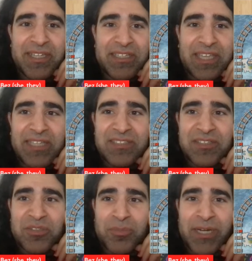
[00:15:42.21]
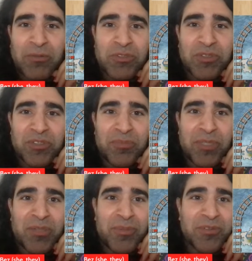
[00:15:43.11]
getting the browns under
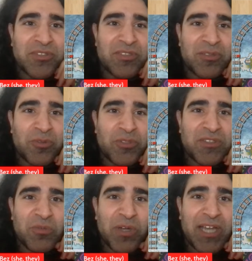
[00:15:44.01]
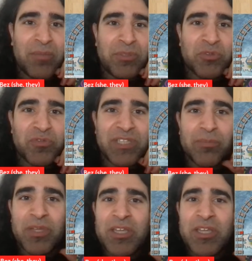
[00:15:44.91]
purples. We'll see what happens with them.